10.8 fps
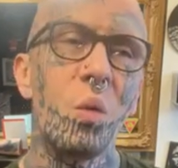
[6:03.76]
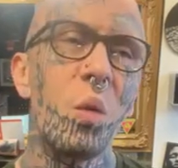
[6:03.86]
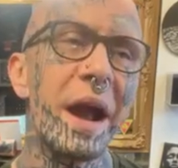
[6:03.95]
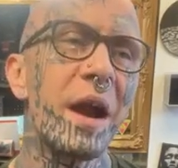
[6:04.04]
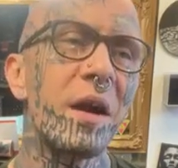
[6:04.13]

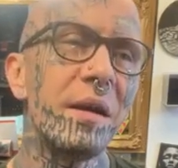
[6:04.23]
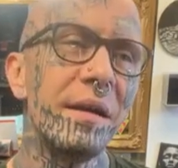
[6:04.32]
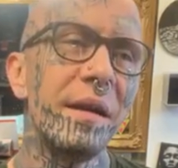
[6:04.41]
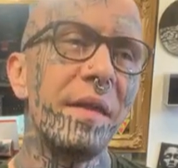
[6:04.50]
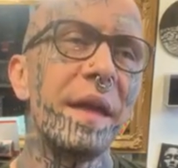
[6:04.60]

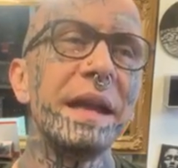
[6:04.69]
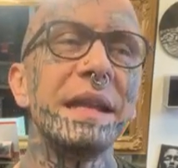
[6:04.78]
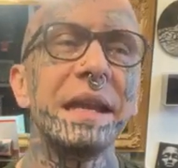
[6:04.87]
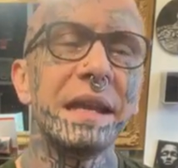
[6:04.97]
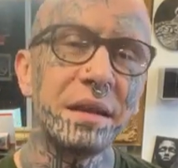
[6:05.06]
where
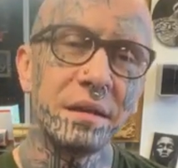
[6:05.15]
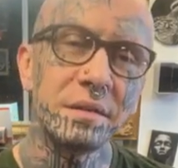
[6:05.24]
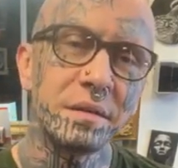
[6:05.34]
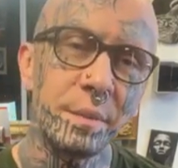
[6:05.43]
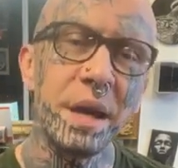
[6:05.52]
they need
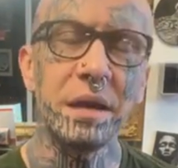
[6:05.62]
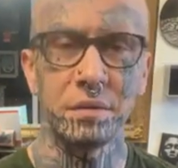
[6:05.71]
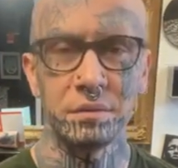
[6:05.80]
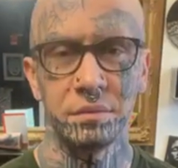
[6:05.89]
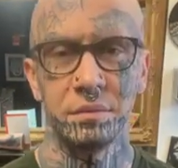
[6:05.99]
to
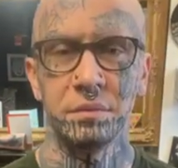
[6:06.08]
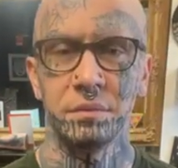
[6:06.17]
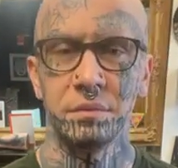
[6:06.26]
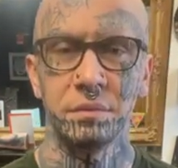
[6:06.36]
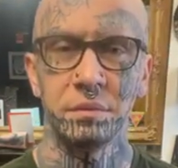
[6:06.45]
be.
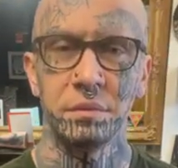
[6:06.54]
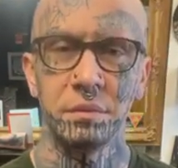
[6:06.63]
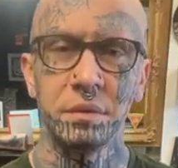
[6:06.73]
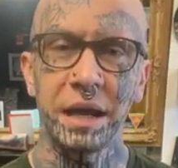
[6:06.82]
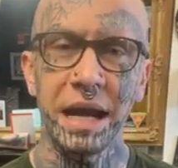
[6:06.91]

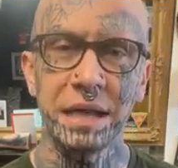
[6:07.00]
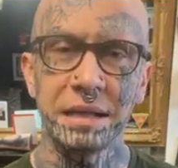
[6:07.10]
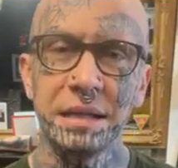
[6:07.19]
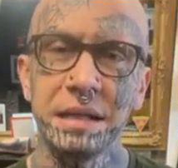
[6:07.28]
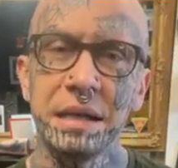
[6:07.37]
Okay?